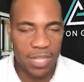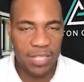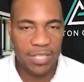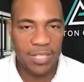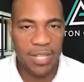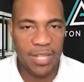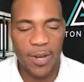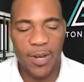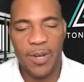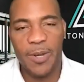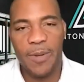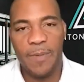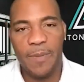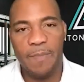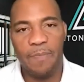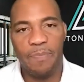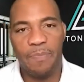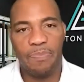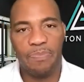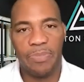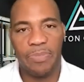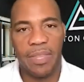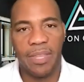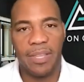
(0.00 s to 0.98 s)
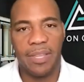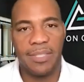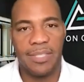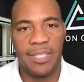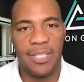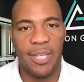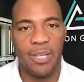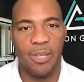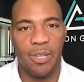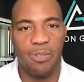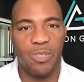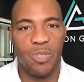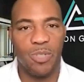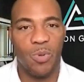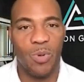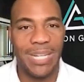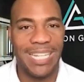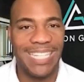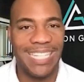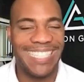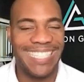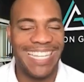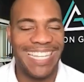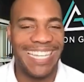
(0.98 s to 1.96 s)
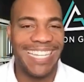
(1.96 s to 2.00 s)
And then while
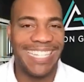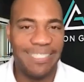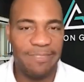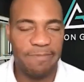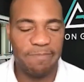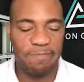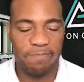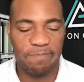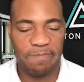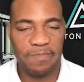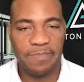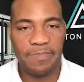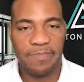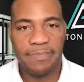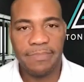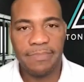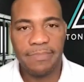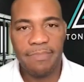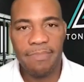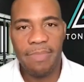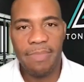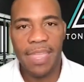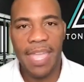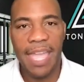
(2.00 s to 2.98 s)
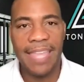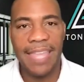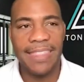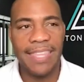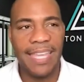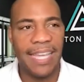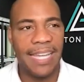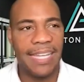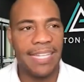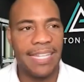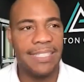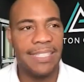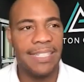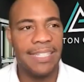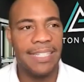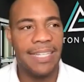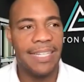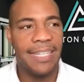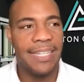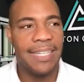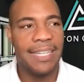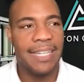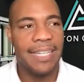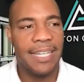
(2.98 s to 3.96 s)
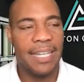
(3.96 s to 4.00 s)
Barack, Barack Obama was president in
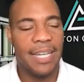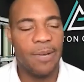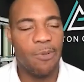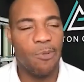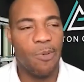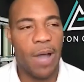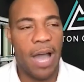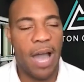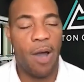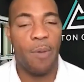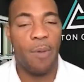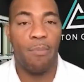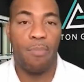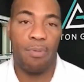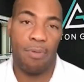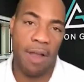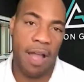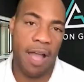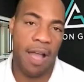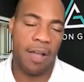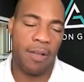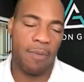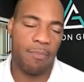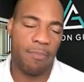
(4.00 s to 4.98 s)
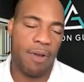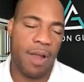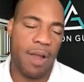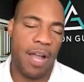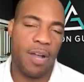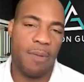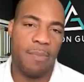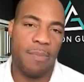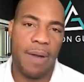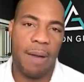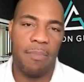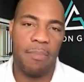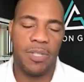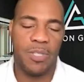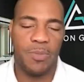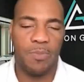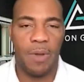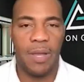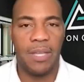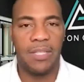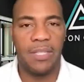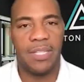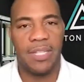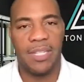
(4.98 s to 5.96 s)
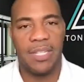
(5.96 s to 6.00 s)
2010, his team reached out and says, Hey,
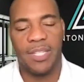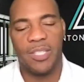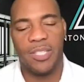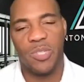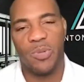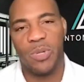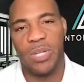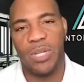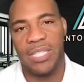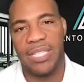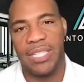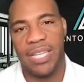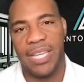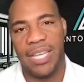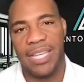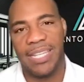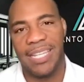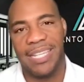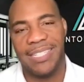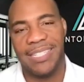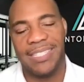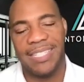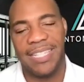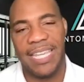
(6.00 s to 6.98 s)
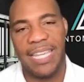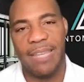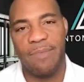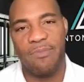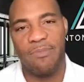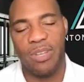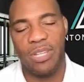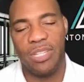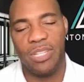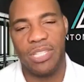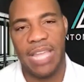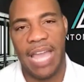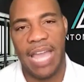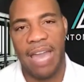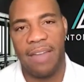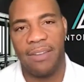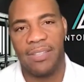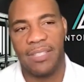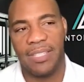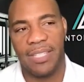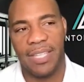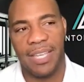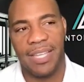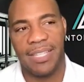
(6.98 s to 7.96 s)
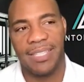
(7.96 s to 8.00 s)
we want you to come help us to implement the
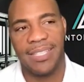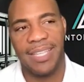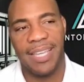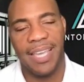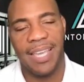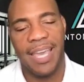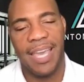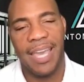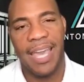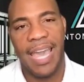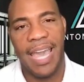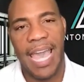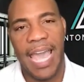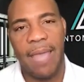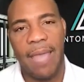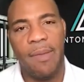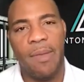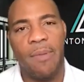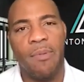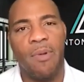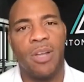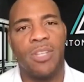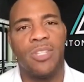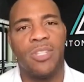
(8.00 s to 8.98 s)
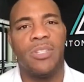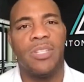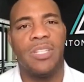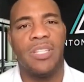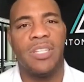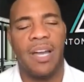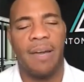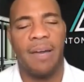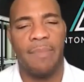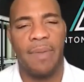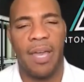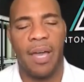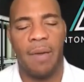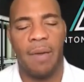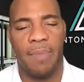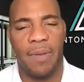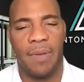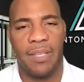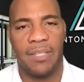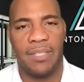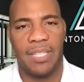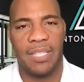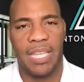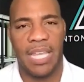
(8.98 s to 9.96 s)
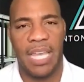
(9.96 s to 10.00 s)
Affordable Care Act. Would you accept
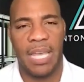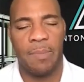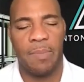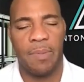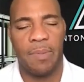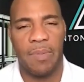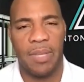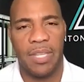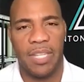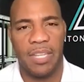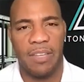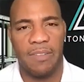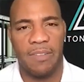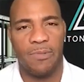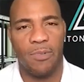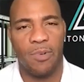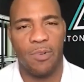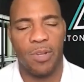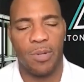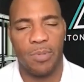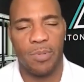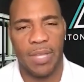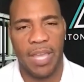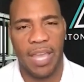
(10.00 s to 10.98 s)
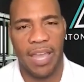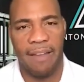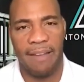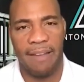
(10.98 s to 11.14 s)
a presidential appointment?